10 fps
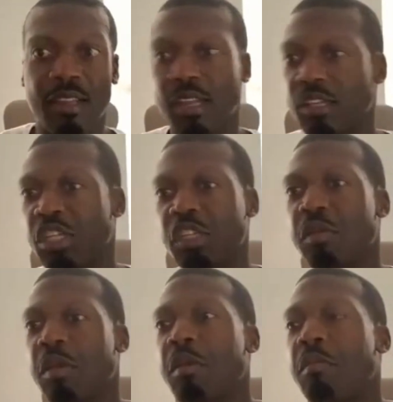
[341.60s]
It's like
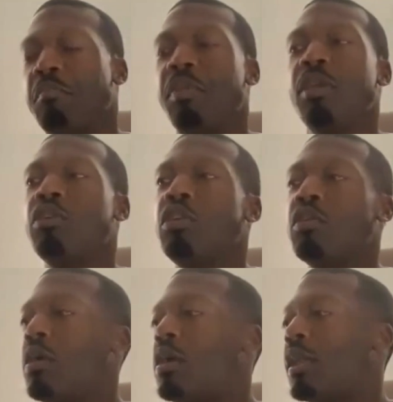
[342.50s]
just be who
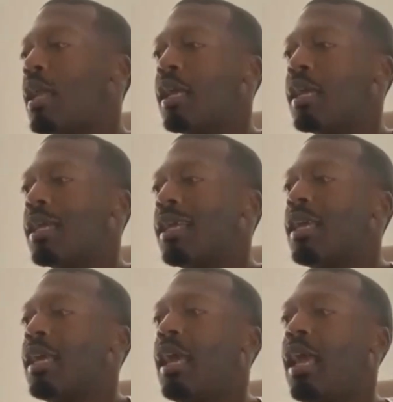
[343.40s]
you are,
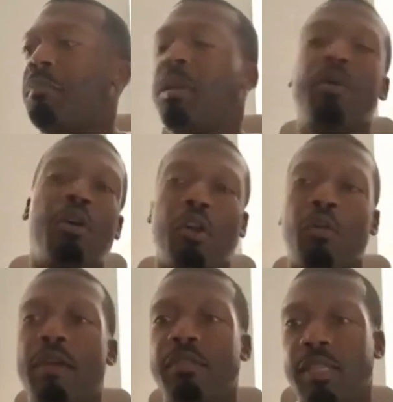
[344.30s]
and people are going to
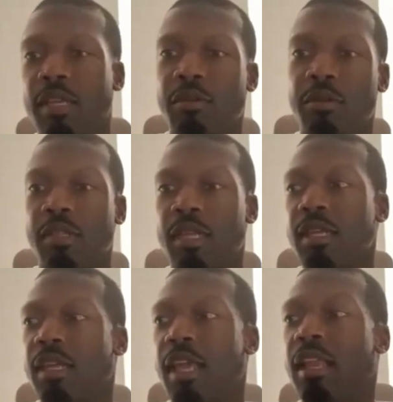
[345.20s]
gravitate towards
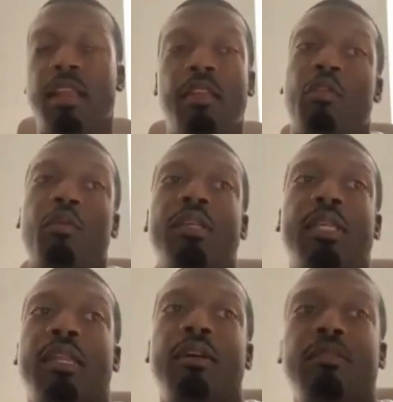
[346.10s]
that. And then if the ones
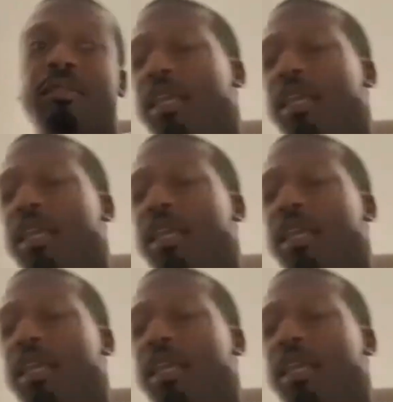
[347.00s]
that don't,